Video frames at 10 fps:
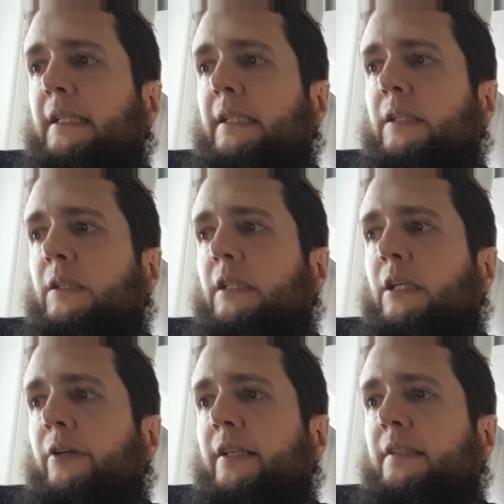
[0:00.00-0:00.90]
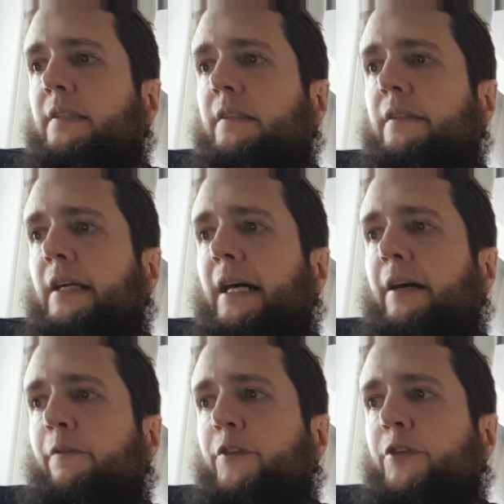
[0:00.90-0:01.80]
you're going to
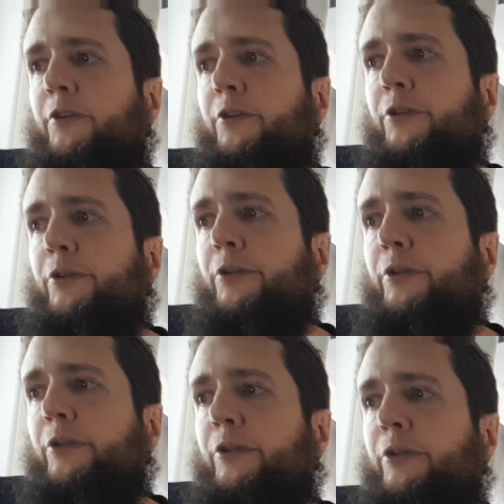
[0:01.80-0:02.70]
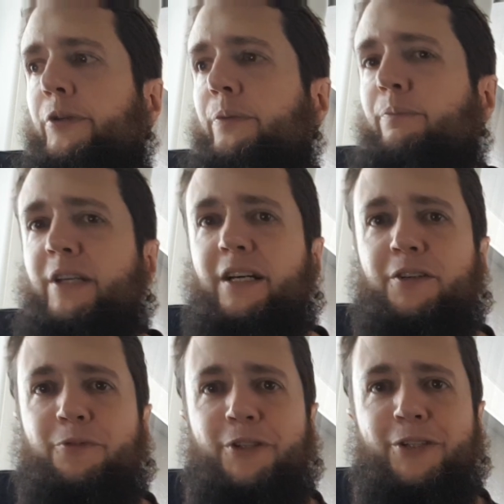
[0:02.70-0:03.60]
have to be
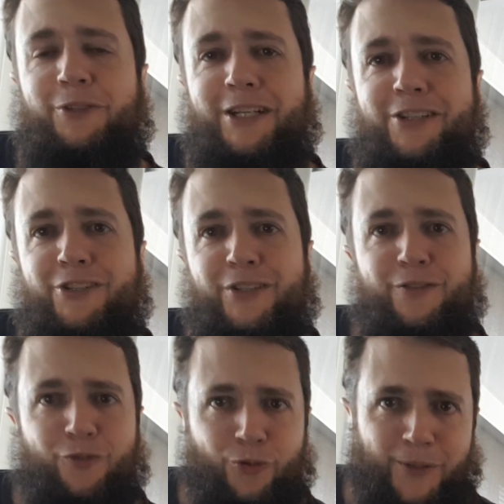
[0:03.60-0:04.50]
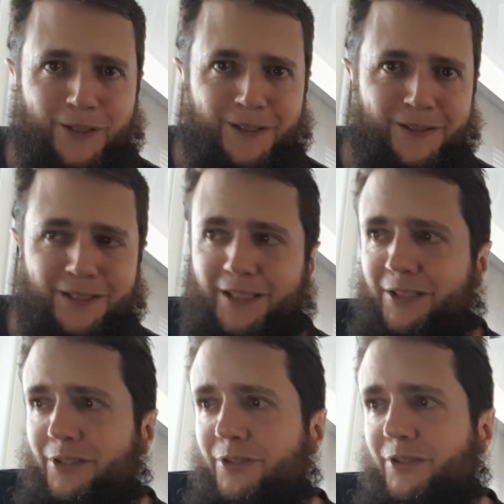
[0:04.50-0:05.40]
able to rearrange this formula
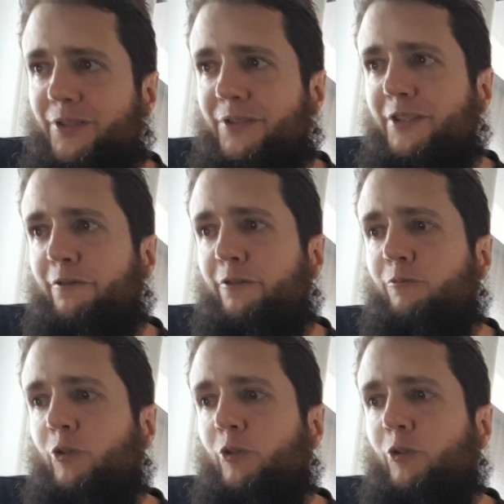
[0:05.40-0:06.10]
and use it in different